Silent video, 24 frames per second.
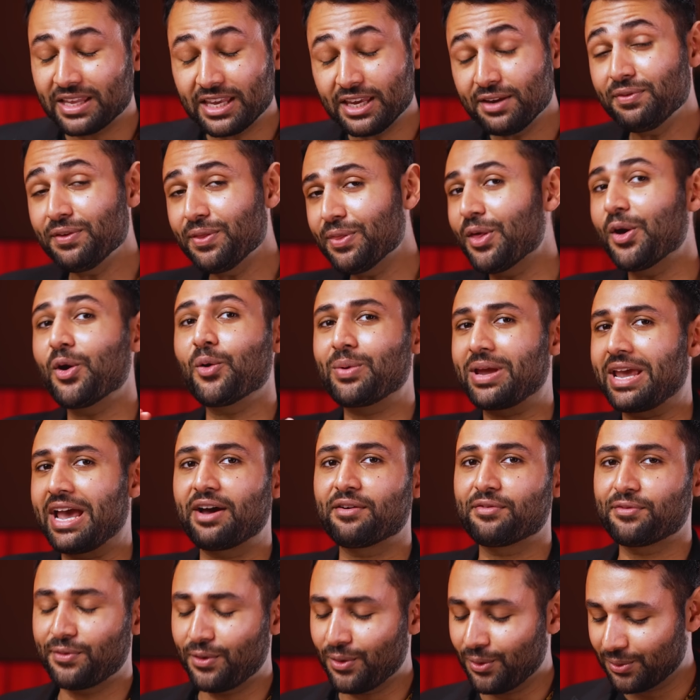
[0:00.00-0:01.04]
even though we
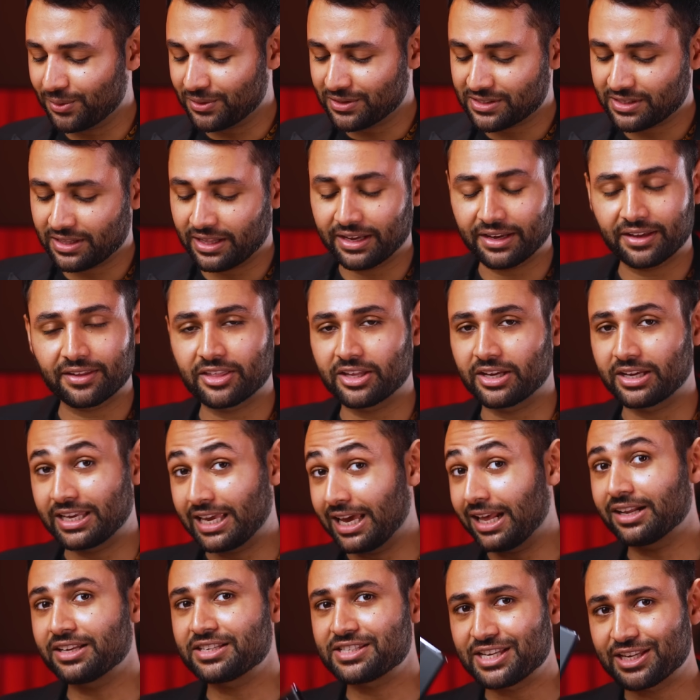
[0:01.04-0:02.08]
have phones like the
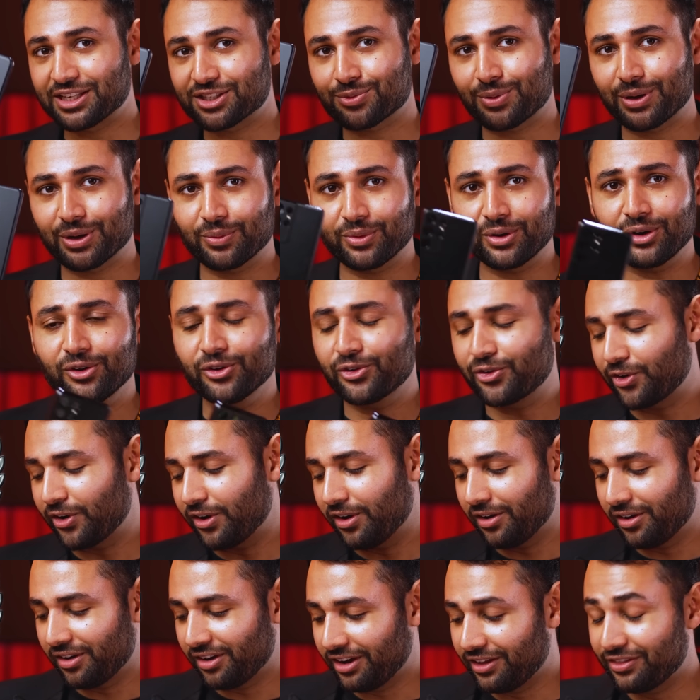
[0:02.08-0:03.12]
Galaxy S21
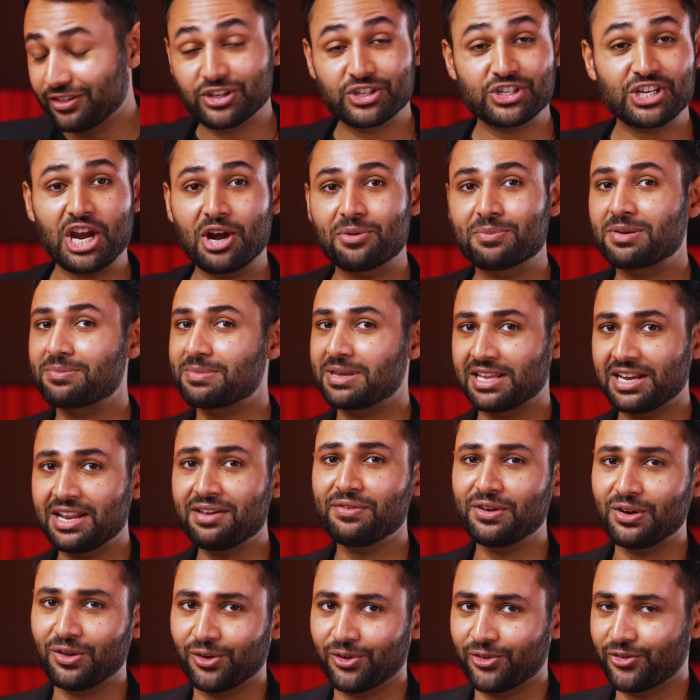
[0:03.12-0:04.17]
Ultra and the Xiaomi Mi
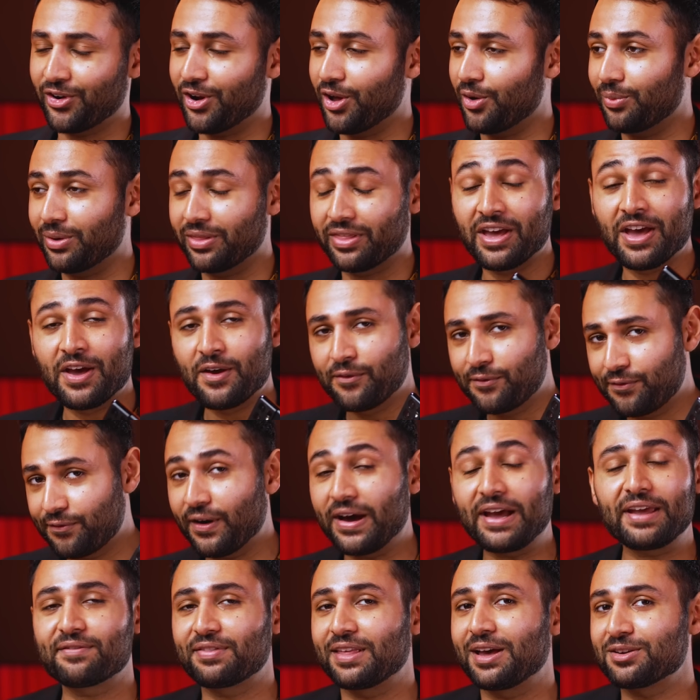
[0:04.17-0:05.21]
11 Ultra with
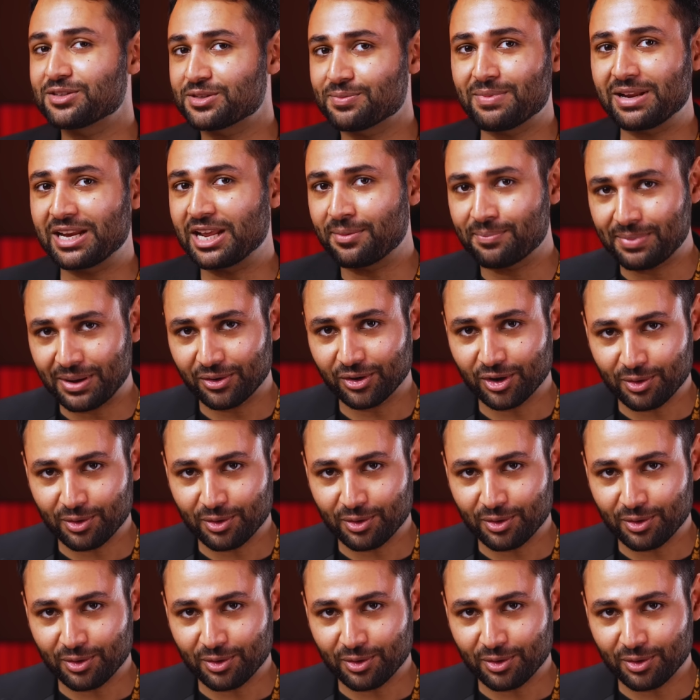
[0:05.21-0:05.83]
5,000 mAh